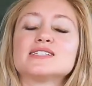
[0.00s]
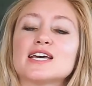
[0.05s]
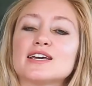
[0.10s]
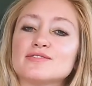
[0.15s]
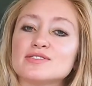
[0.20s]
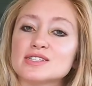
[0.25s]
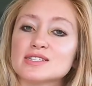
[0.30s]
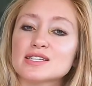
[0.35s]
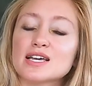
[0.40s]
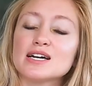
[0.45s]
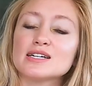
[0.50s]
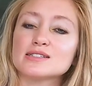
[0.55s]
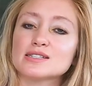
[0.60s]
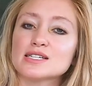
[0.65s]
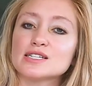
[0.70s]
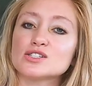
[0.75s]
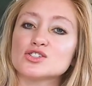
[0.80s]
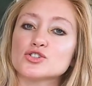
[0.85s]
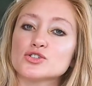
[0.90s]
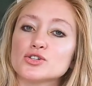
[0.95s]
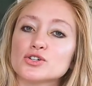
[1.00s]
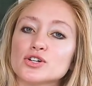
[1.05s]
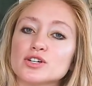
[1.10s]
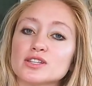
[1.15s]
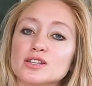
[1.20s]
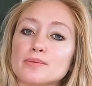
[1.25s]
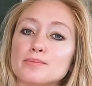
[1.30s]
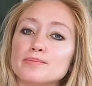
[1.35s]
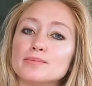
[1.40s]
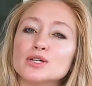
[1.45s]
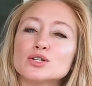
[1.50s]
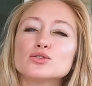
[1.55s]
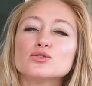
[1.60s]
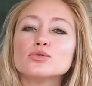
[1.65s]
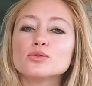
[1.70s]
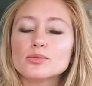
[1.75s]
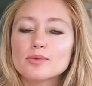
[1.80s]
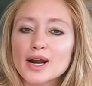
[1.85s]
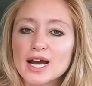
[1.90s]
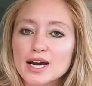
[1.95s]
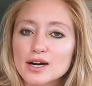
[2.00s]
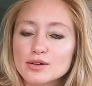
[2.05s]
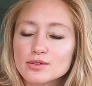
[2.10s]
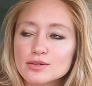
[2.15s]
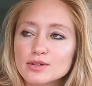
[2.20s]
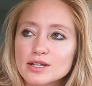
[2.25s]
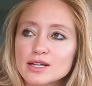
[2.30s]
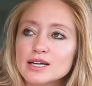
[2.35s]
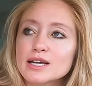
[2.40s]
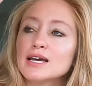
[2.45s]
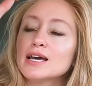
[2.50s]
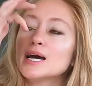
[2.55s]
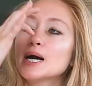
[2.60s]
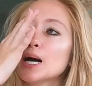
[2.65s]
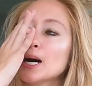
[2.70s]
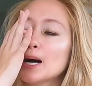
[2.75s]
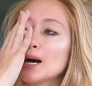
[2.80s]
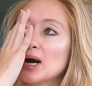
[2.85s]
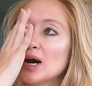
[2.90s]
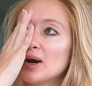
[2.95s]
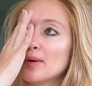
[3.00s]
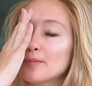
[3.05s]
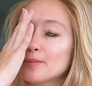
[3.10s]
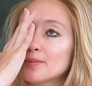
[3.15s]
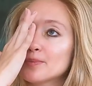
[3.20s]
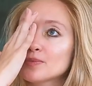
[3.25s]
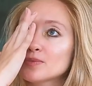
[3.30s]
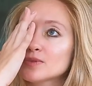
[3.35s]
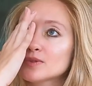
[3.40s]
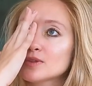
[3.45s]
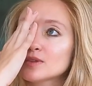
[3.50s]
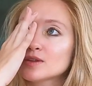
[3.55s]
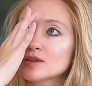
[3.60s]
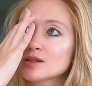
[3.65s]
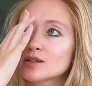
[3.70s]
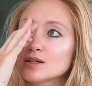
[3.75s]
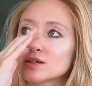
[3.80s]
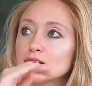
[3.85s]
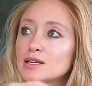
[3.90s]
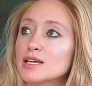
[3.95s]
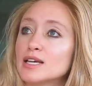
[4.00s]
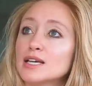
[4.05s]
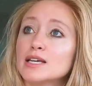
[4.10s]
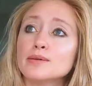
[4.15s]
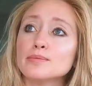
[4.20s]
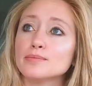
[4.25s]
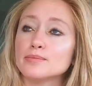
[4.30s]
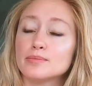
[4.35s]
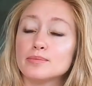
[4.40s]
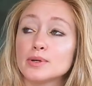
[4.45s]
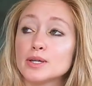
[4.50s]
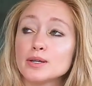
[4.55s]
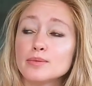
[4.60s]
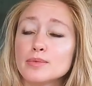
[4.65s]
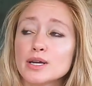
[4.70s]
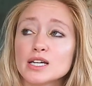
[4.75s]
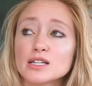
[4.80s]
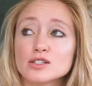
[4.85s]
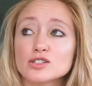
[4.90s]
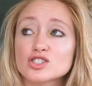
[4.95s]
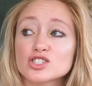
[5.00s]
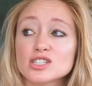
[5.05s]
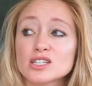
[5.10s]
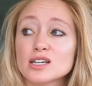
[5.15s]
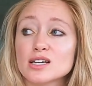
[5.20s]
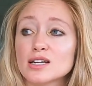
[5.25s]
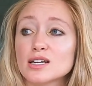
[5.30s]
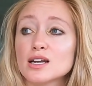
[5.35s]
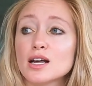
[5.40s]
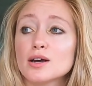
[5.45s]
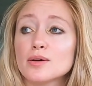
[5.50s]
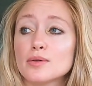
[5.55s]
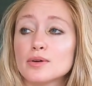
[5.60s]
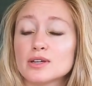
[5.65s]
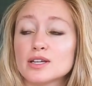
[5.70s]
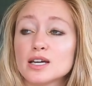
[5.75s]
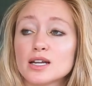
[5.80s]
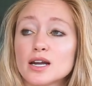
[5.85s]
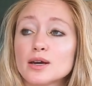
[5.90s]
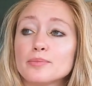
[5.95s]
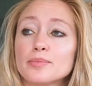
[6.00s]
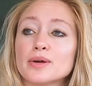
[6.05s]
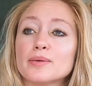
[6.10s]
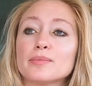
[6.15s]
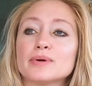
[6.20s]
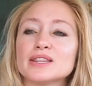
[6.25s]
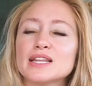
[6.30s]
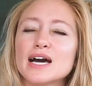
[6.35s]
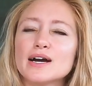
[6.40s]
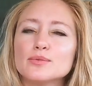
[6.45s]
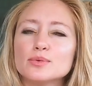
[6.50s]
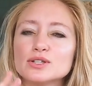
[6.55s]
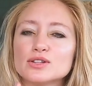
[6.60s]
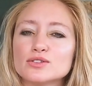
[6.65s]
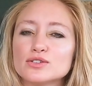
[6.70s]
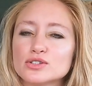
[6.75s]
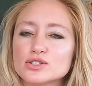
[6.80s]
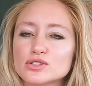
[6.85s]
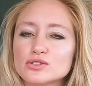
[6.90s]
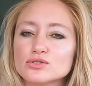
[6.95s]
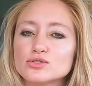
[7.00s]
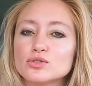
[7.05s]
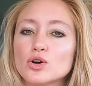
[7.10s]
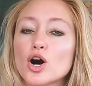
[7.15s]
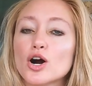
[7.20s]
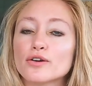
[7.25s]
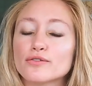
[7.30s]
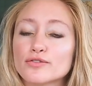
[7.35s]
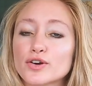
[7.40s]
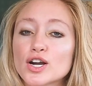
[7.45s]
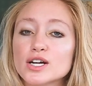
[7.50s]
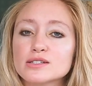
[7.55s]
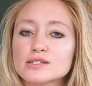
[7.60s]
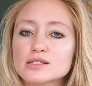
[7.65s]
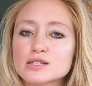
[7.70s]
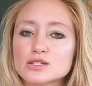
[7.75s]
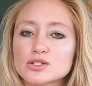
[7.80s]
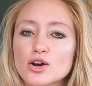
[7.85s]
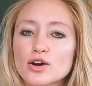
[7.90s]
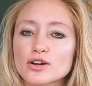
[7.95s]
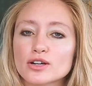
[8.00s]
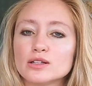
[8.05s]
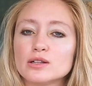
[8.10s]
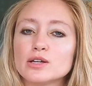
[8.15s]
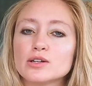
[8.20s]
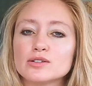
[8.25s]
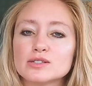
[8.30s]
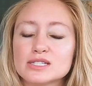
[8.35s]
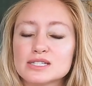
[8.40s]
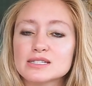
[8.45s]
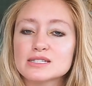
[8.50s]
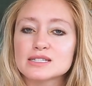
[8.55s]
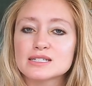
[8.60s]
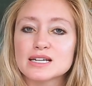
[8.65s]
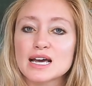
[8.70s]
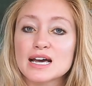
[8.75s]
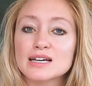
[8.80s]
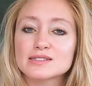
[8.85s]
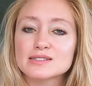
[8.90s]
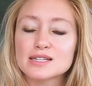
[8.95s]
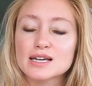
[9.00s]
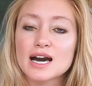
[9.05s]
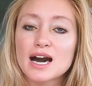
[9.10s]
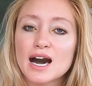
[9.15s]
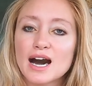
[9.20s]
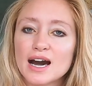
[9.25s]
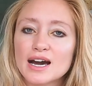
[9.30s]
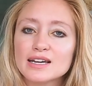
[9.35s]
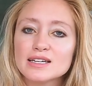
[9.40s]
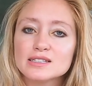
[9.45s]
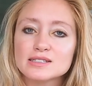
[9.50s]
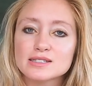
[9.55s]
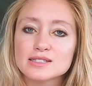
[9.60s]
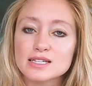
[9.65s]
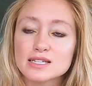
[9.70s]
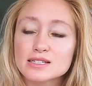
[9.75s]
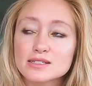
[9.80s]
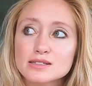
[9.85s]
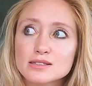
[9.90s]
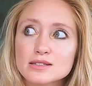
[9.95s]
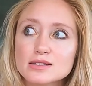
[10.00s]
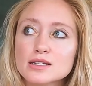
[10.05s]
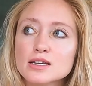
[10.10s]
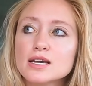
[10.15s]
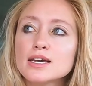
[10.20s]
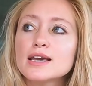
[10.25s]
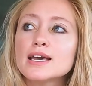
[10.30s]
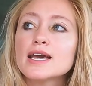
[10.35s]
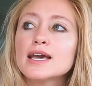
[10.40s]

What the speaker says: Taven's cousin took the middle route, and he managed to get up it, but that one looked a little hard for us because our clearance isn't as high as his.